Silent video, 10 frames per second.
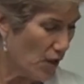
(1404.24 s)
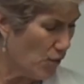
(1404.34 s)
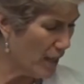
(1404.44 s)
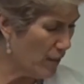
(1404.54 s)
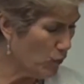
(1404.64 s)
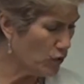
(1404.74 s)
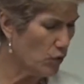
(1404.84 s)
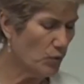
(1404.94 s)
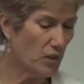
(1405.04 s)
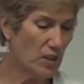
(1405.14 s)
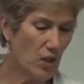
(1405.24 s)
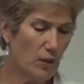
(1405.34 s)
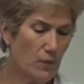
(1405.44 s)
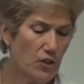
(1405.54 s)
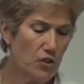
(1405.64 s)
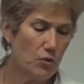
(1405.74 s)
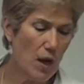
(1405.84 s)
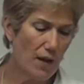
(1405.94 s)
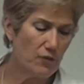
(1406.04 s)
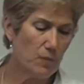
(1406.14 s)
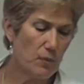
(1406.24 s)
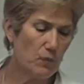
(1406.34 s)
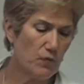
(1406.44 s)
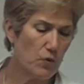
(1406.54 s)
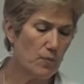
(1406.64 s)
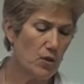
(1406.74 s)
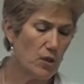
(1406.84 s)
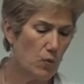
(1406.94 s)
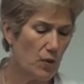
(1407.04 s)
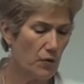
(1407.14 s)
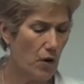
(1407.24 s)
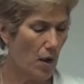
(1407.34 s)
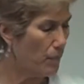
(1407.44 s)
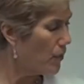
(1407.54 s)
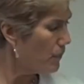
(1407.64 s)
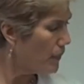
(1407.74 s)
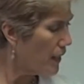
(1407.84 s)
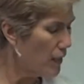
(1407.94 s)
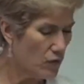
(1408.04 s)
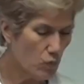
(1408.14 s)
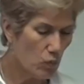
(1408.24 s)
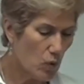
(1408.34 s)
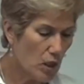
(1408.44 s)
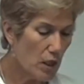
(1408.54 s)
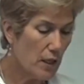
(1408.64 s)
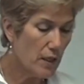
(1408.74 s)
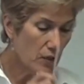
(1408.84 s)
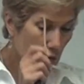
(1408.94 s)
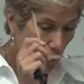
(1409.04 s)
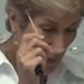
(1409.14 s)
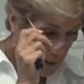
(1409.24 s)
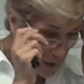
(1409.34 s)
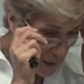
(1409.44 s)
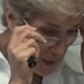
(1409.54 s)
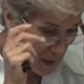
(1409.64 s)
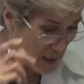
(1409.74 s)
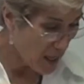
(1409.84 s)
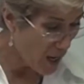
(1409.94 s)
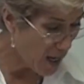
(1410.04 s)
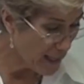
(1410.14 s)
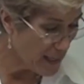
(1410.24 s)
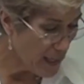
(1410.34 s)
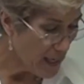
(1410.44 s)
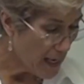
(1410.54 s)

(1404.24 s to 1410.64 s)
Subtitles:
okay, we're told that the only ones you have to be familiar with are up on page 129.